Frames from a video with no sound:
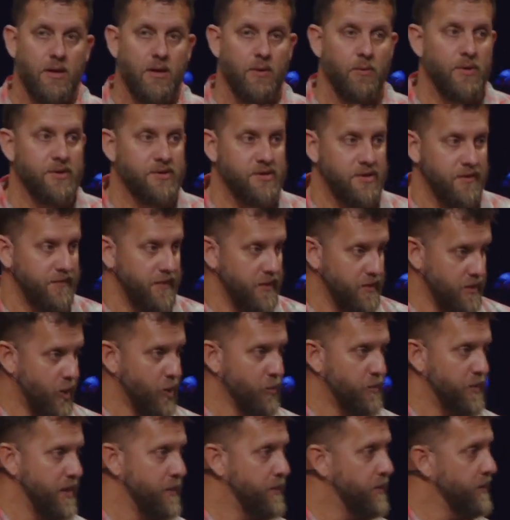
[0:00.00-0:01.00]
Which, if you know
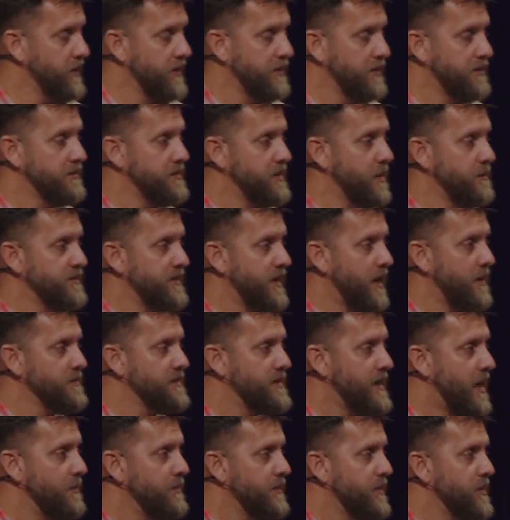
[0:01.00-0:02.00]
people, and sometimes
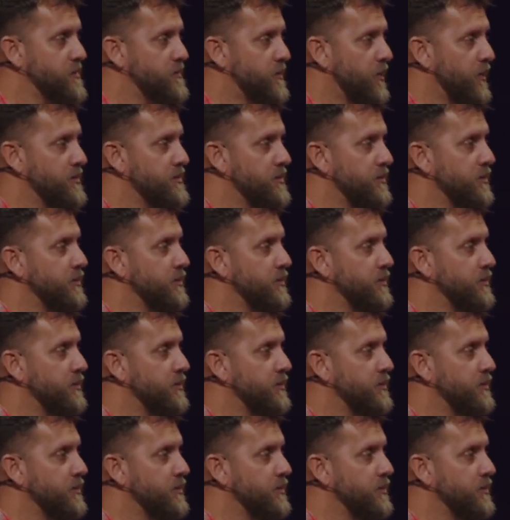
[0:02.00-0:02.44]
I'm this person